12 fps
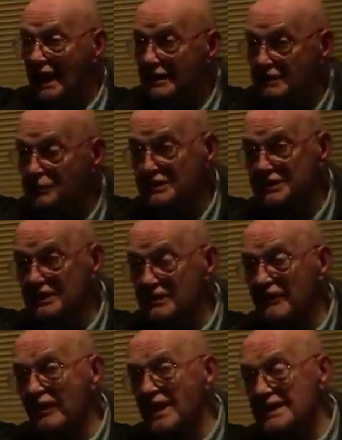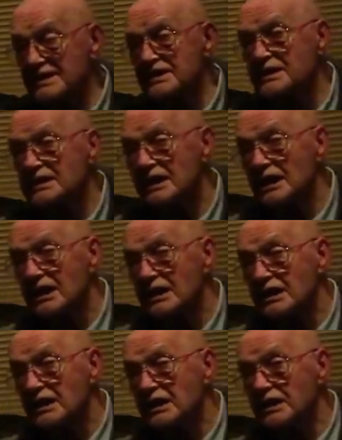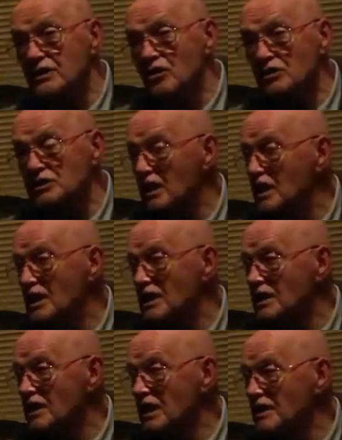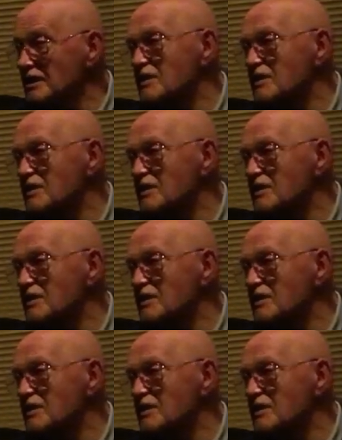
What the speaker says: And this particular night, he got a